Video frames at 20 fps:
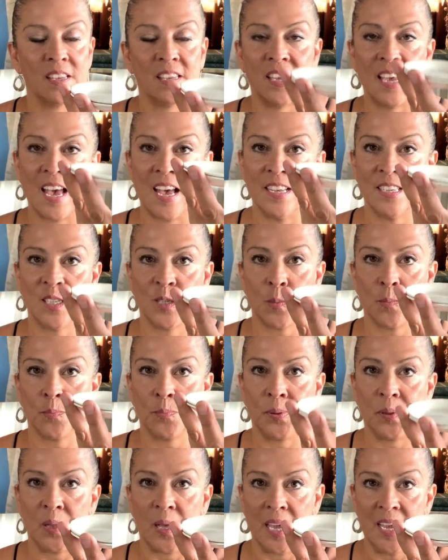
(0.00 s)
gas
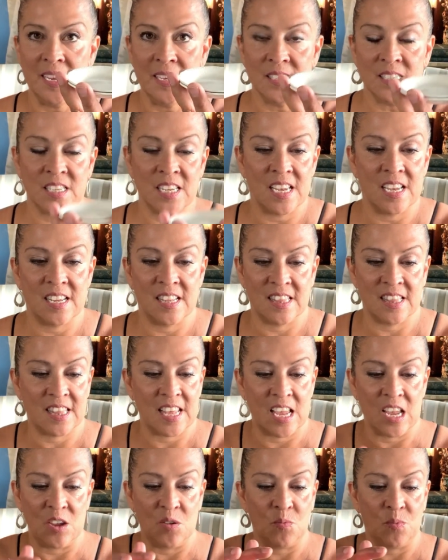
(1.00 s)
plate, and
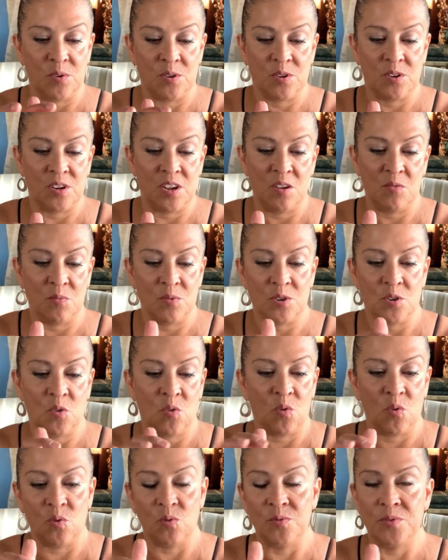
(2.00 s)
it would
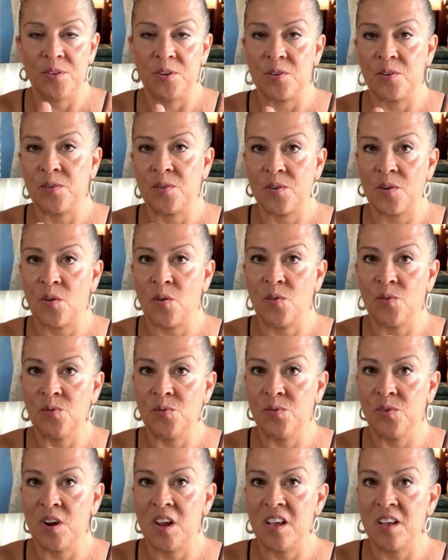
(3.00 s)
hold their
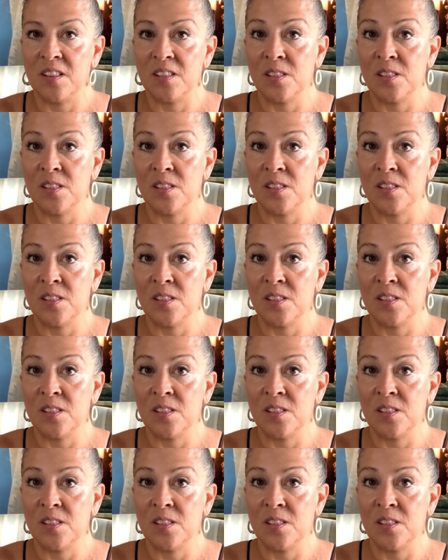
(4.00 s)
own